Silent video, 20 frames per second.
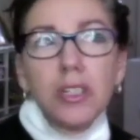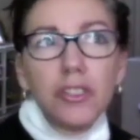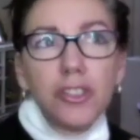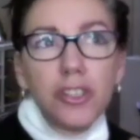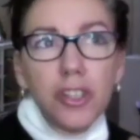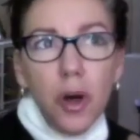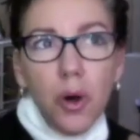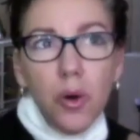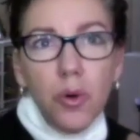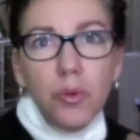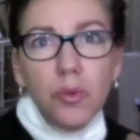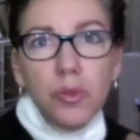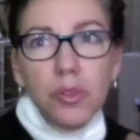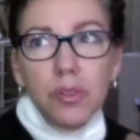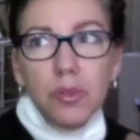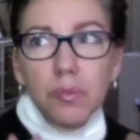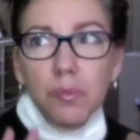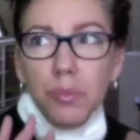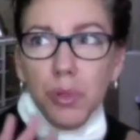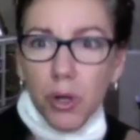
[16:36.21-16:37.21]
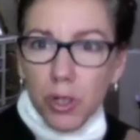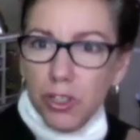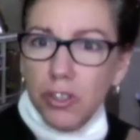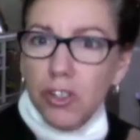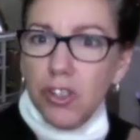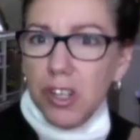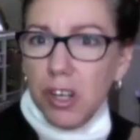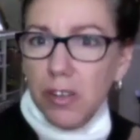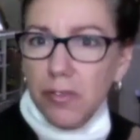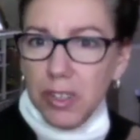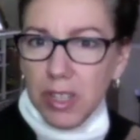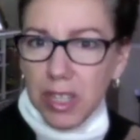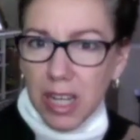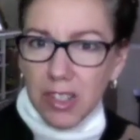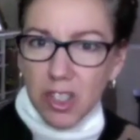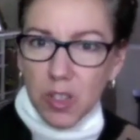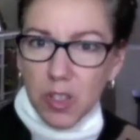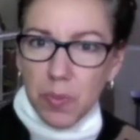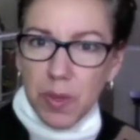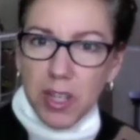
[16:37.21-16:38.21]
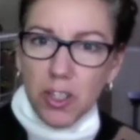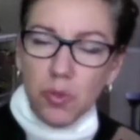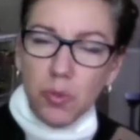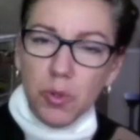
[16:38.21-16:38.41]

don't put yourself in that space